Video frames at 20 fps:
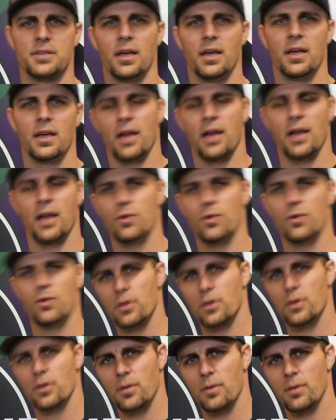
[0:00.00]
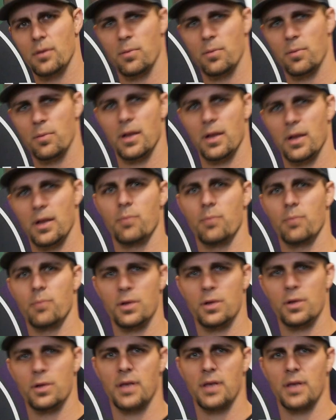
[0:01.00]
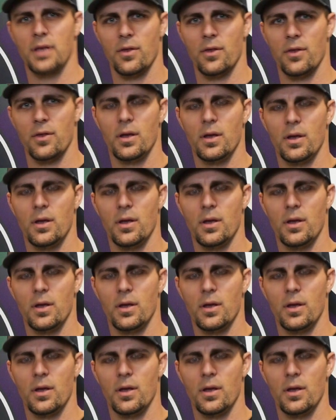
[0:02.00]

and how you can implement it and put it together.